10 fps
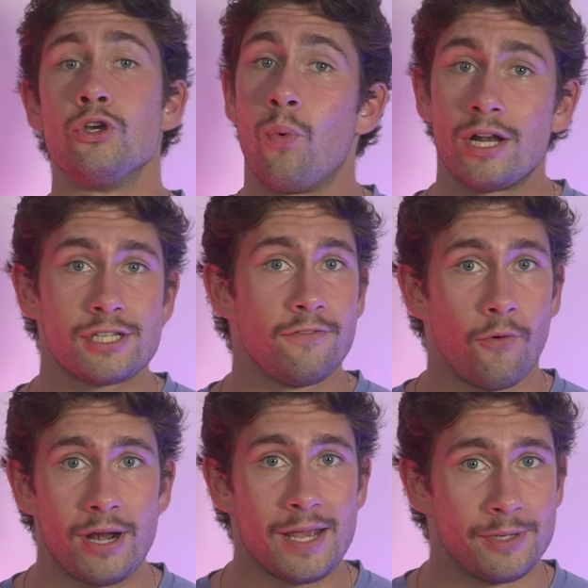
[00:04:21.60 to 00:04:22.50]
You'll want to
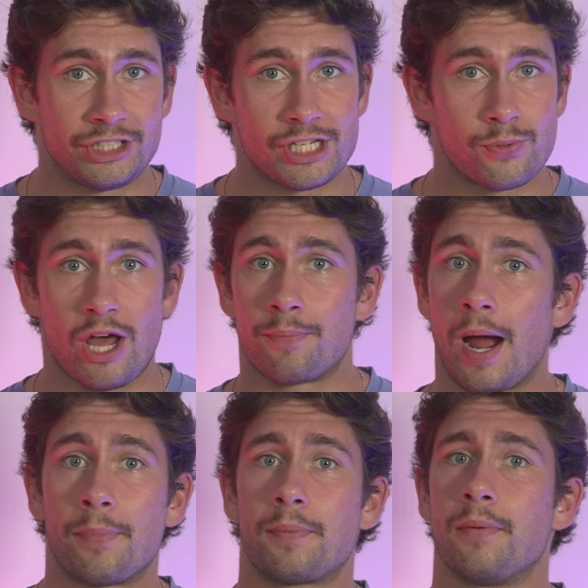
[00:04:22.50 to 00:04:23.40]
avoid images without
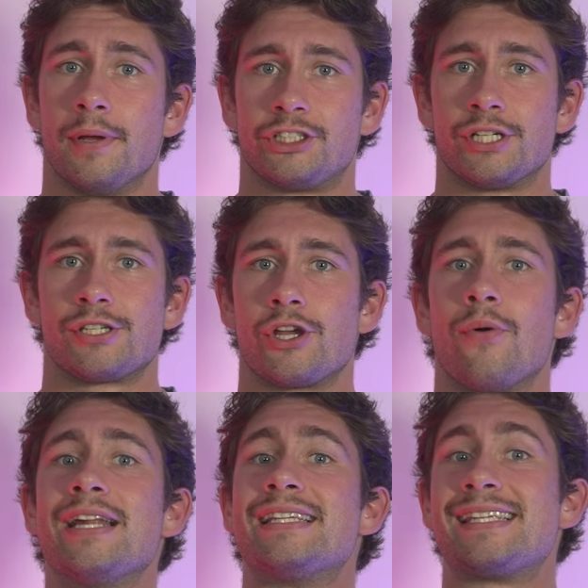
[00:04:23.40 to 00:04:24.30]
proper permission, so
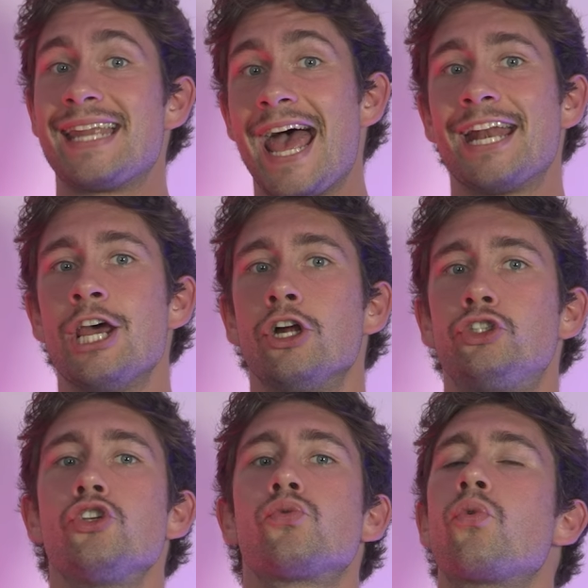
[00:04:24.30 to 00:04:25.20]
instead
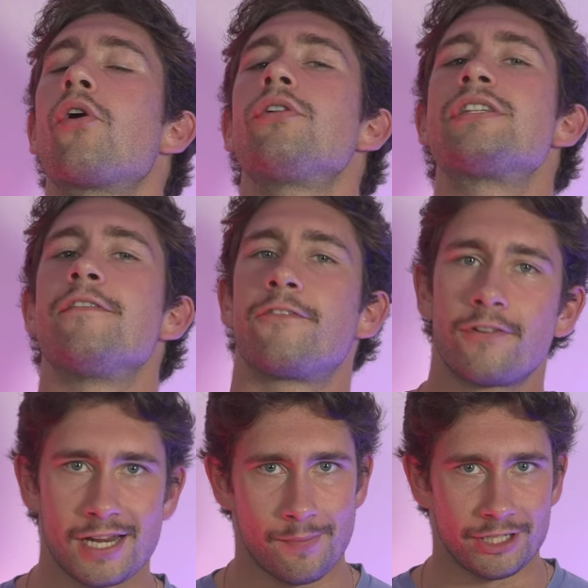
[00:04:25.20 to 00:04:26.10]
choose
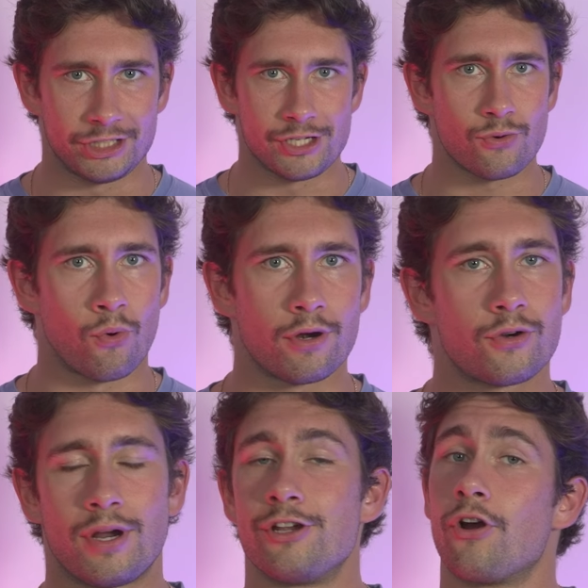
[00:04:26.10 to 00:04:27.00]
royalty-free images or
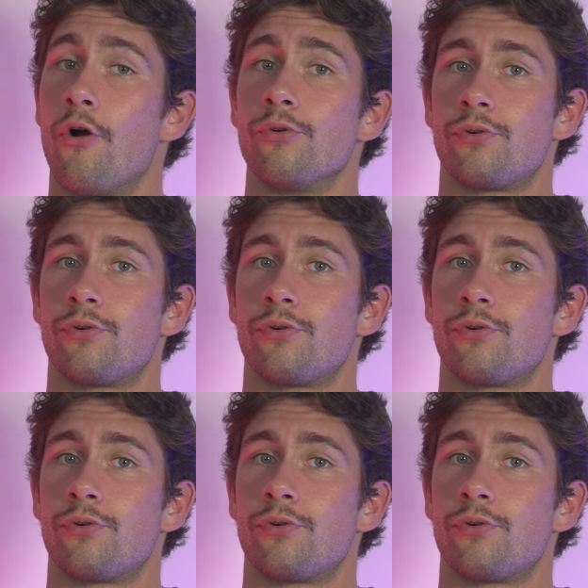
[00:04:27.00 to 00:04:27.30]
create your own